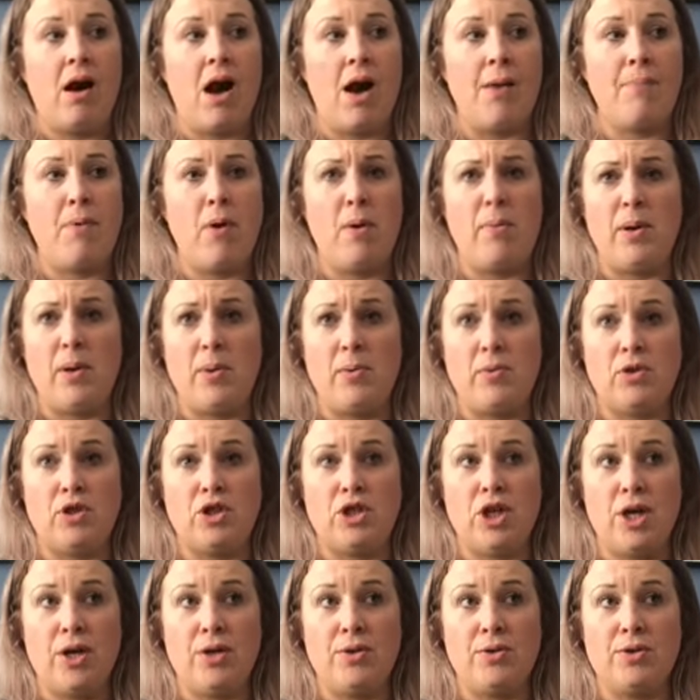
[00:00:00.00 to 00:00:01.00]
I probably would have
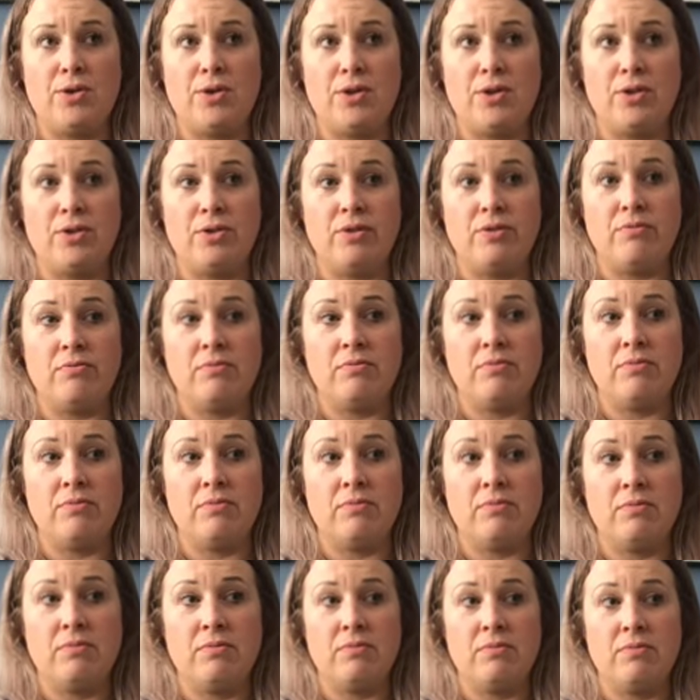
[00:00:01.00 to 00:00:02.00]
chosen,
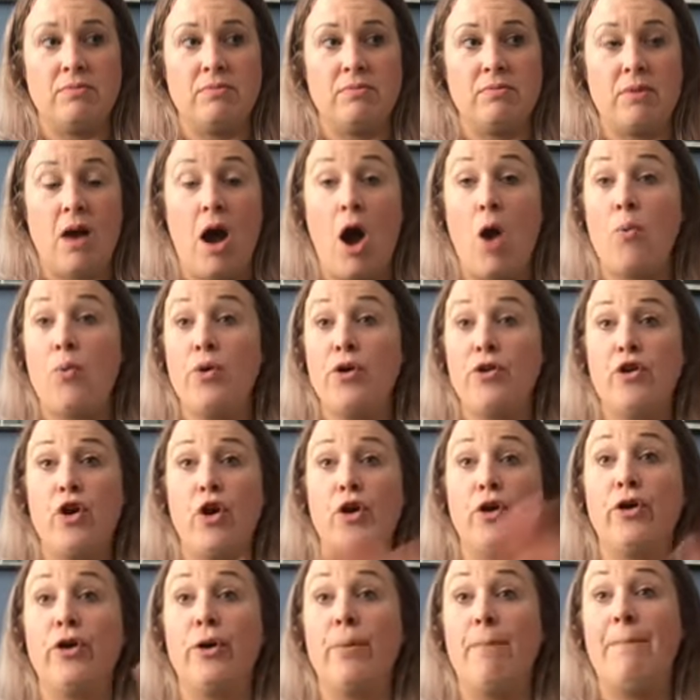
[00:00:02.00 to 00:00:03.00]
I would have
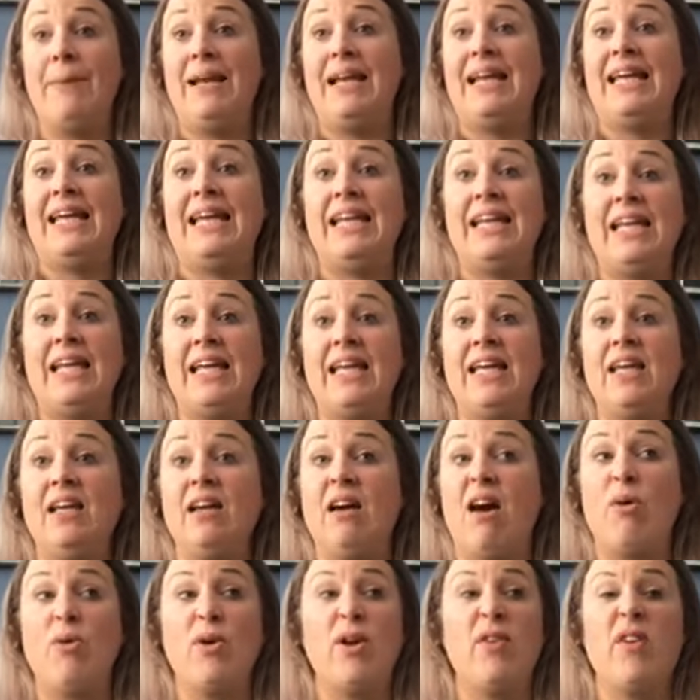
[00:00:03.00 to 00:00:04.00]
had
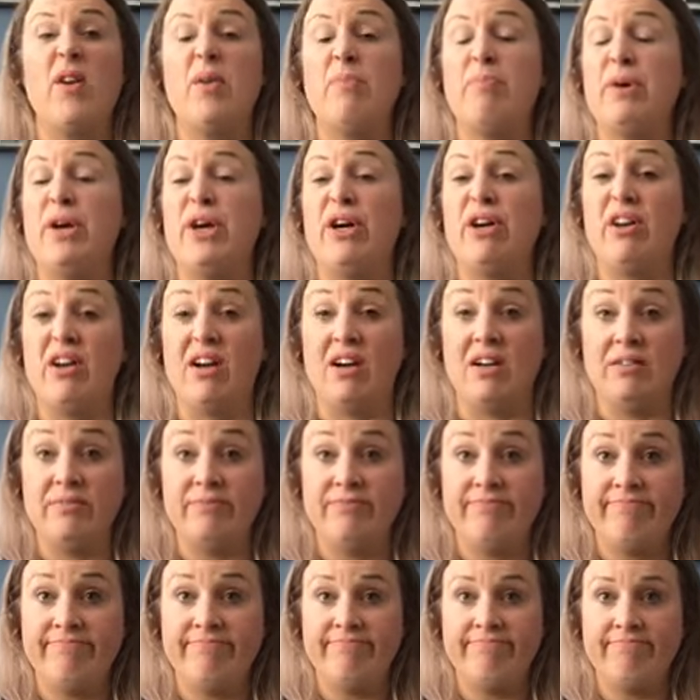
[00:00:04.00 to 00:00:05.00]
a burger.
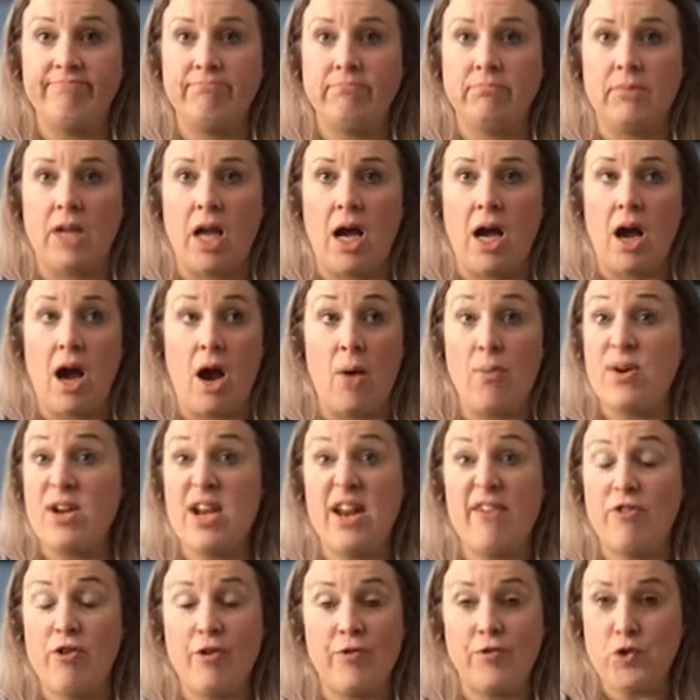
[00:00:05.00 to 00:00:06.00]
I would
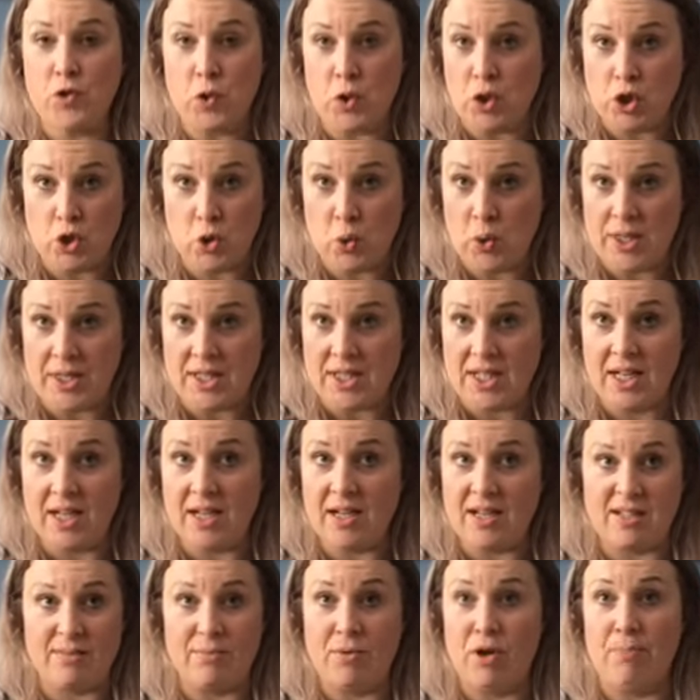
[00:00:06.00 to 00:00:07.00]
never have enjoyed
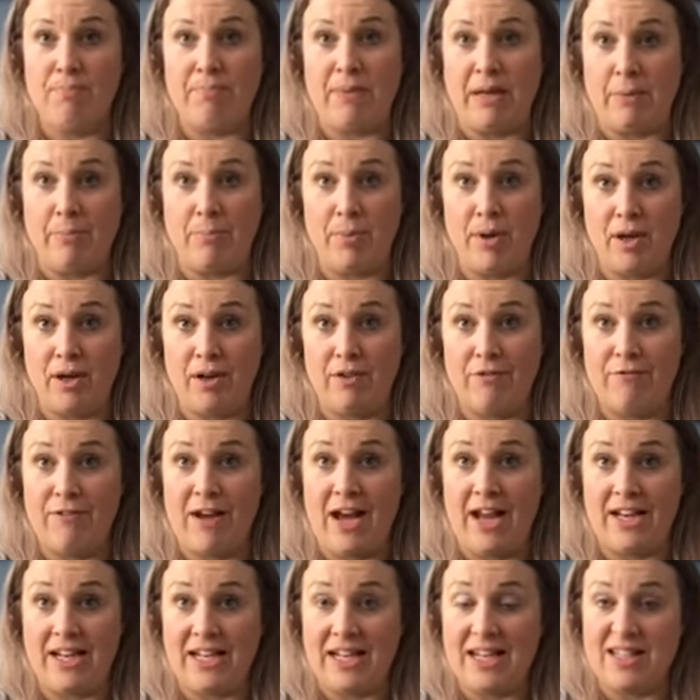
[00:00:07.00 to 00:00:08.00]
it because I'm not a big burger
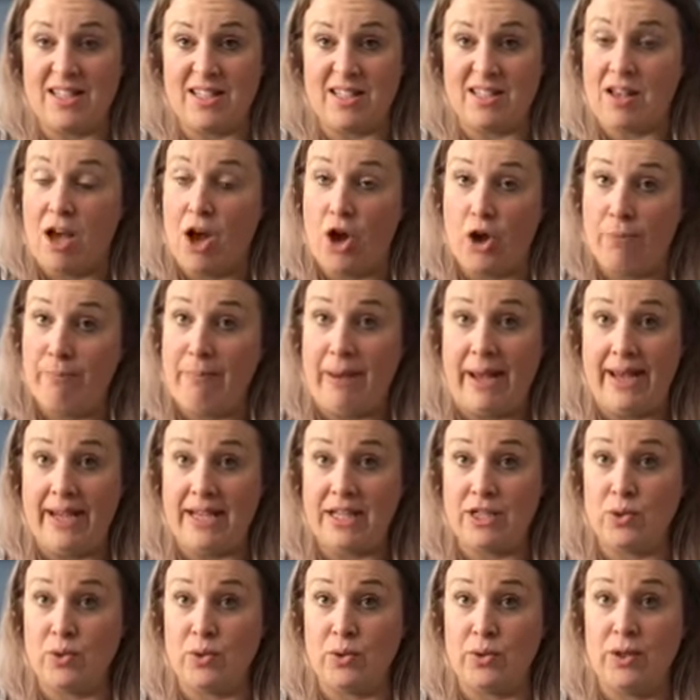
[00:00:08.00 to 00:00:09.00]
fan unless it's
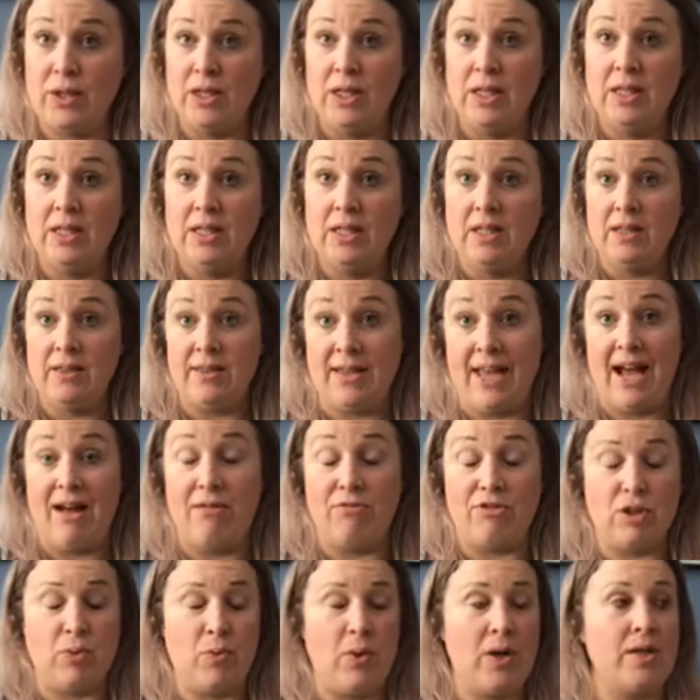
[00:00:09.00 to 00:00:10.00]
homemade or the
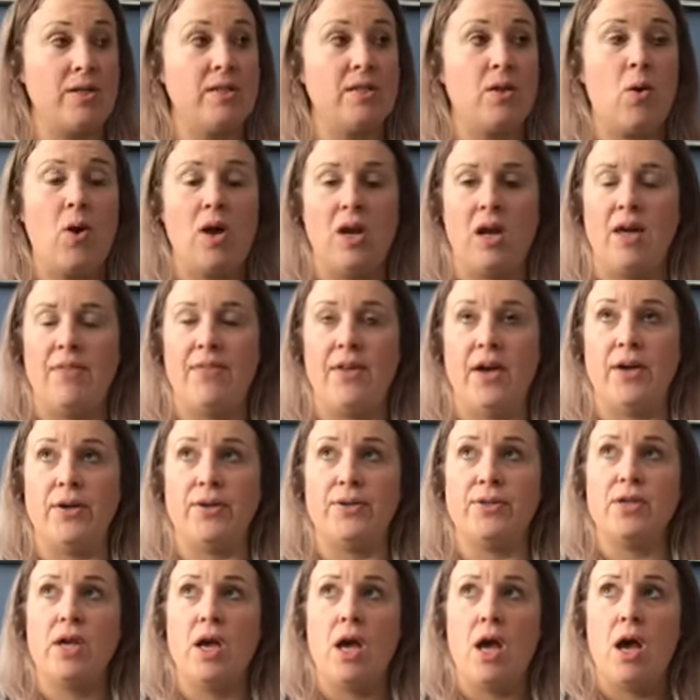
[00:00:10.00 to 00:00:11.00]
Aldi ones, I quite like
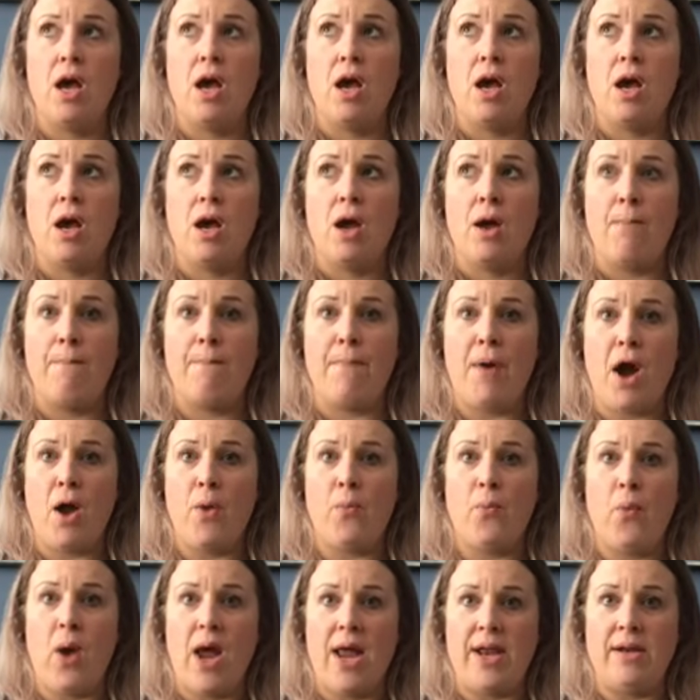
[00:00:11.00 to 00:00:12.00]
those. But
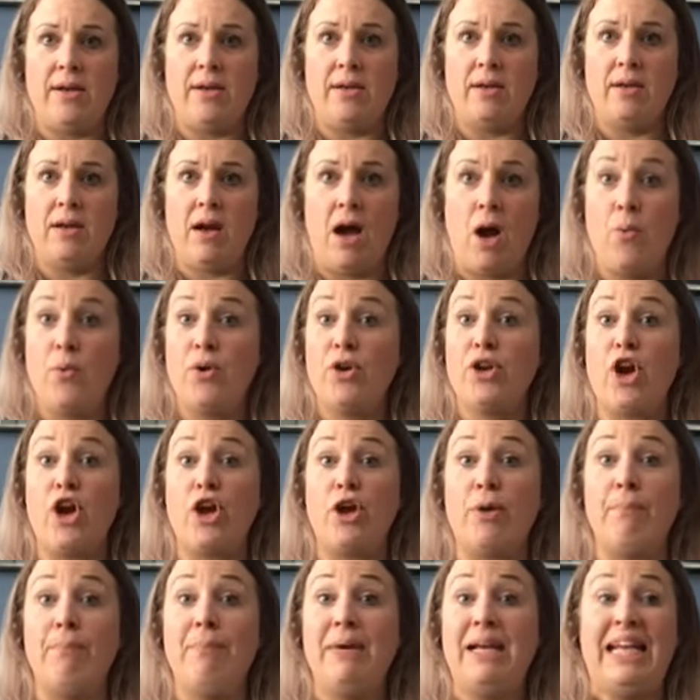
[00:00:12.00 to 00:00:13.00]
I would go
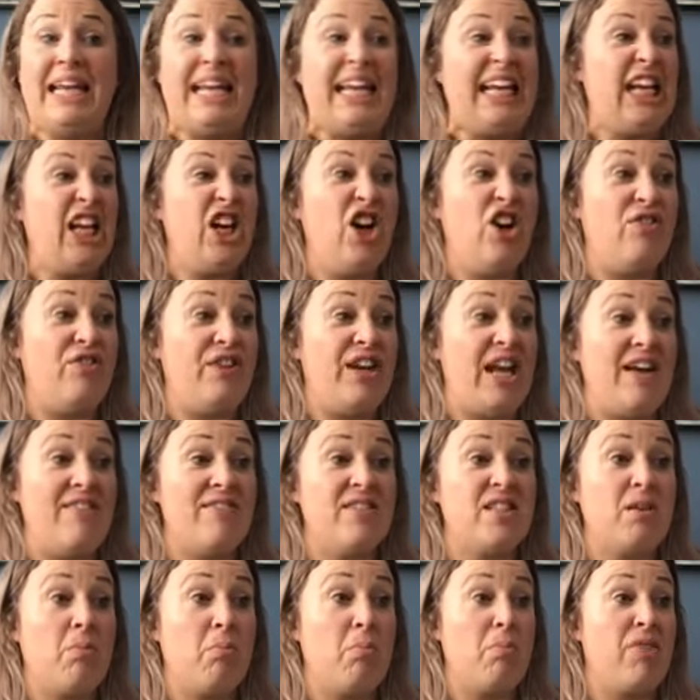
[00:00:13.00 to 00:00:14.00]
completely off and
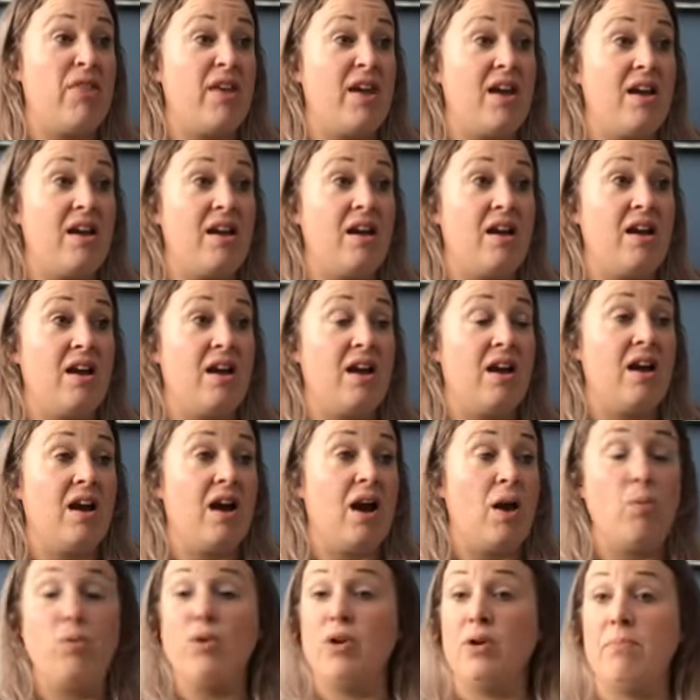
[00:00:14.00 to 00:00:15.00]
have something.
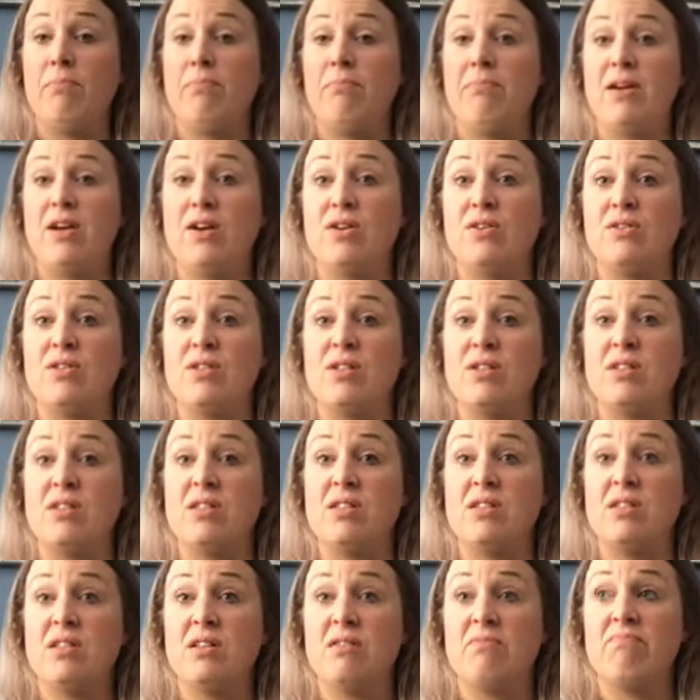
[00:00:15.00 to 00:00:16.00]
I wouldn't,
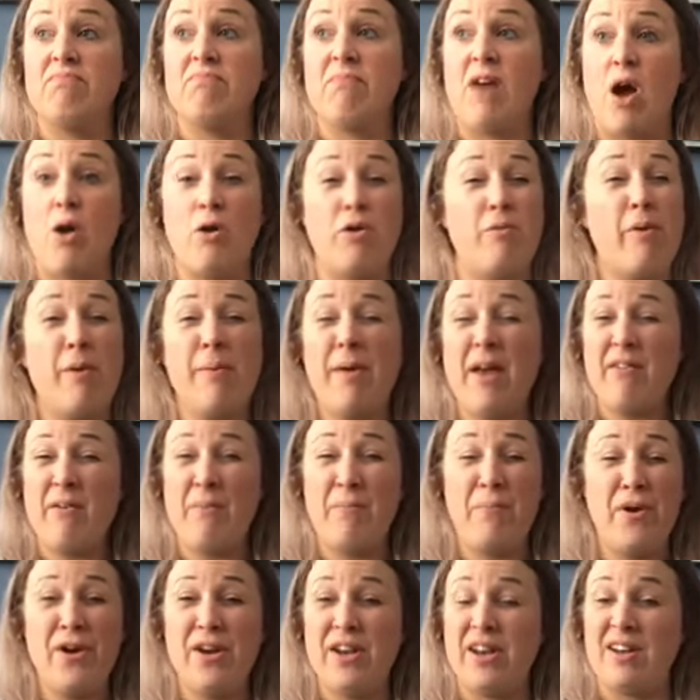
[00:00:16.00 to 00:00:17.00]
because I would probably have
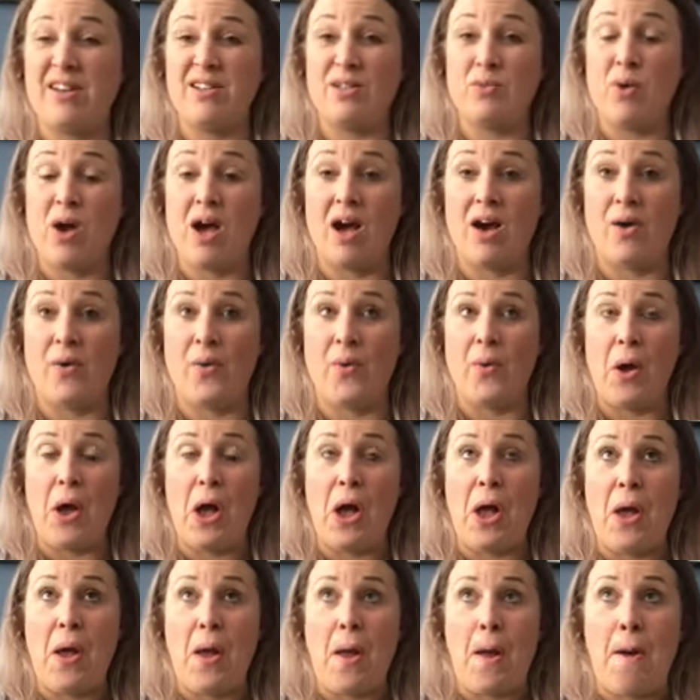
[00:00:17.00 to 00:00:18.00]
a pudding as well.
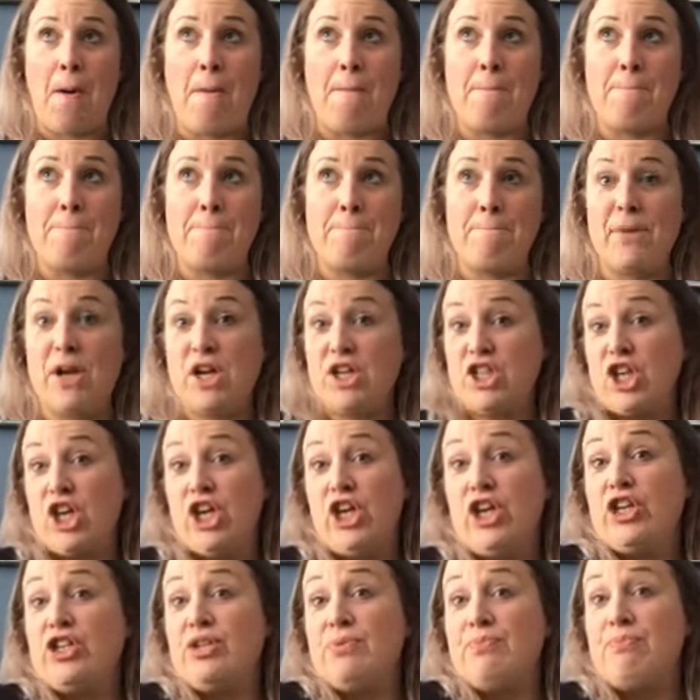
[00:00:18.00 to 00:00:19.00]
Because I
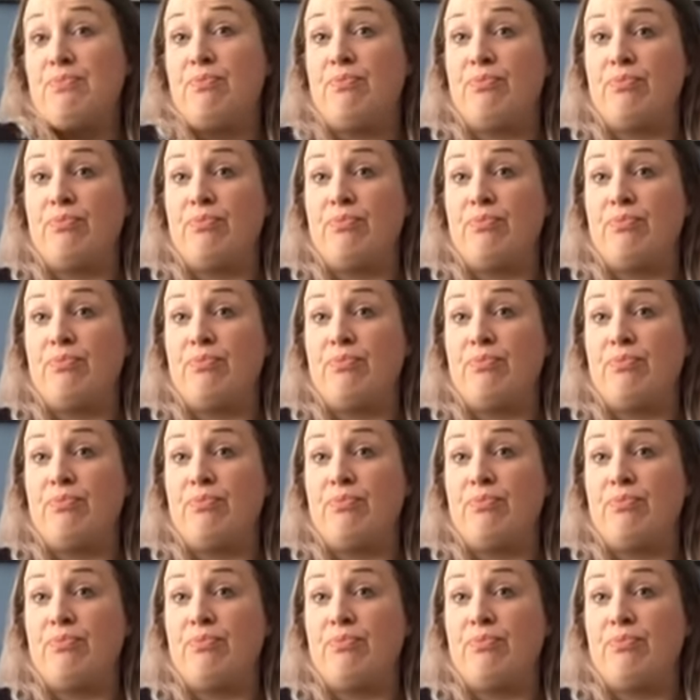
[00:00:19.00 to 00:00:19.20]
could.